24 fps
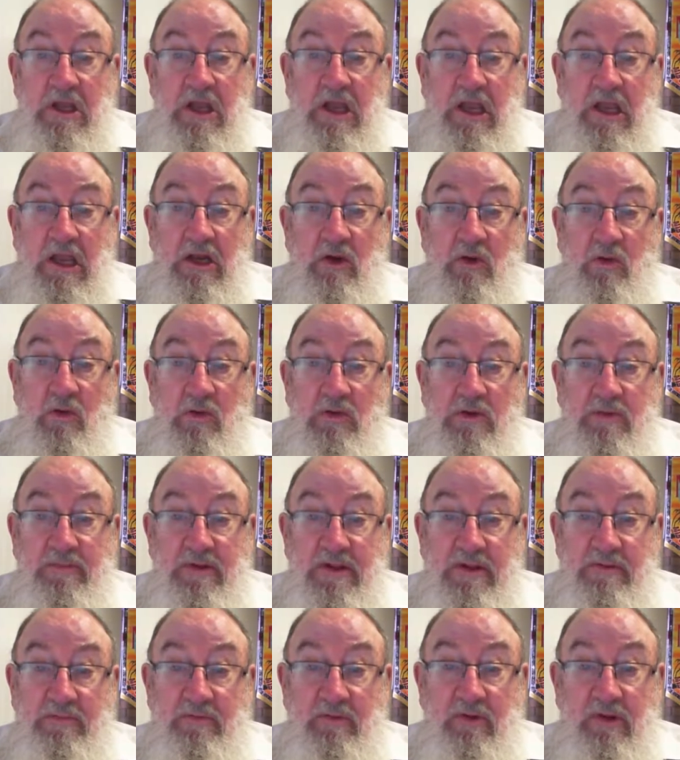And all the
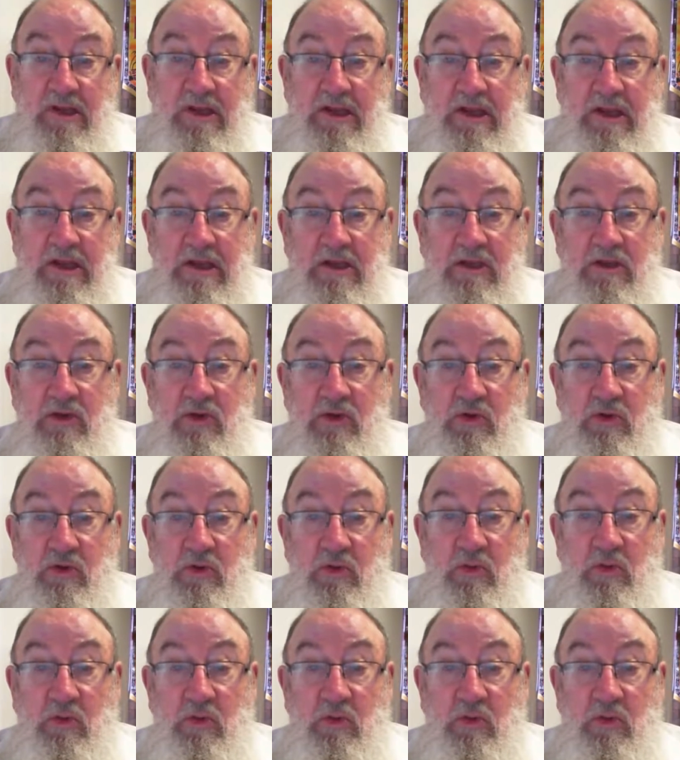people there who